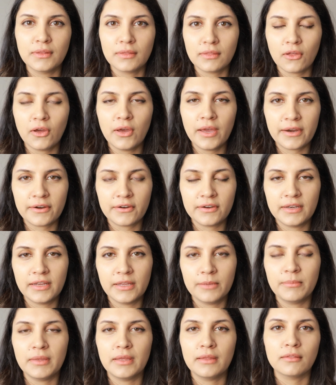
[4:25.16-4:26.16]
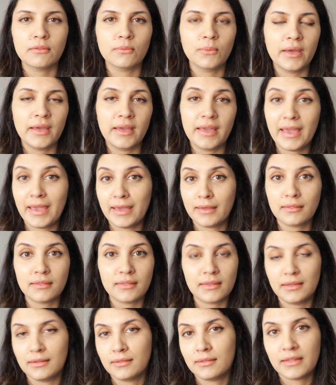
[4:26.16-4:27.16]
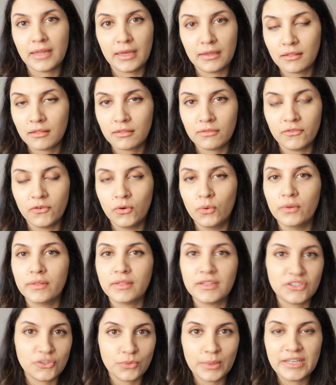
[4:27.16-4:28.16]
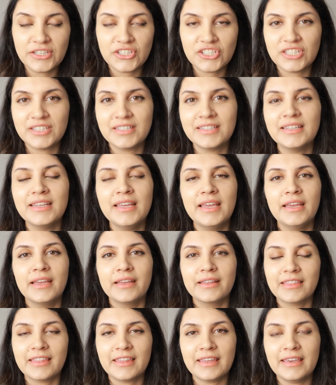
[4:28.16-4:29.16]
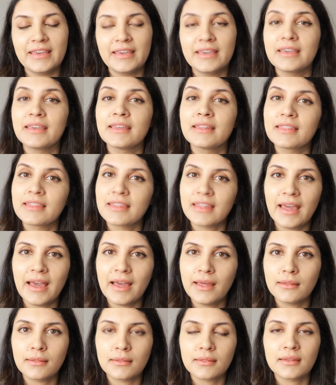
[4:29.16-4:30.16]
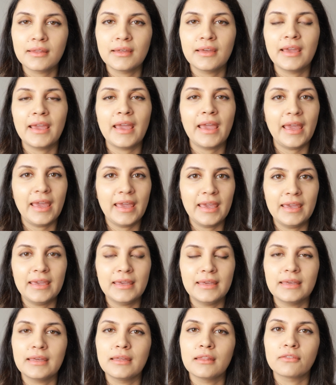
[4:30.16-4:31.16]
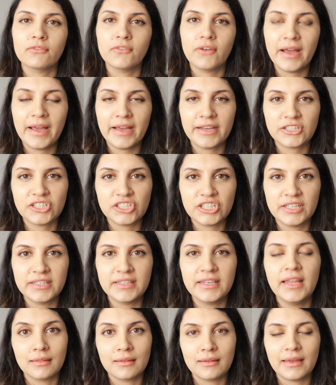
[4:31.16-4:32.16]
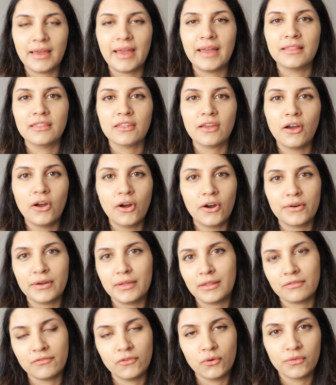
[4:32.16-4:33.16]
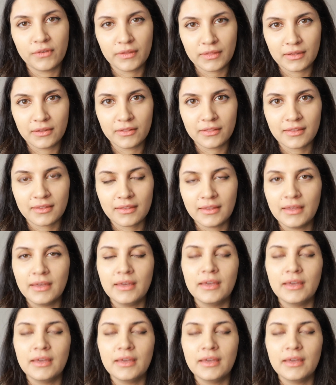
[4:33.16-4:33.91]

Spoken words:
the STAR acronym is where stands for situation, T, task, A is for action, and R is for result.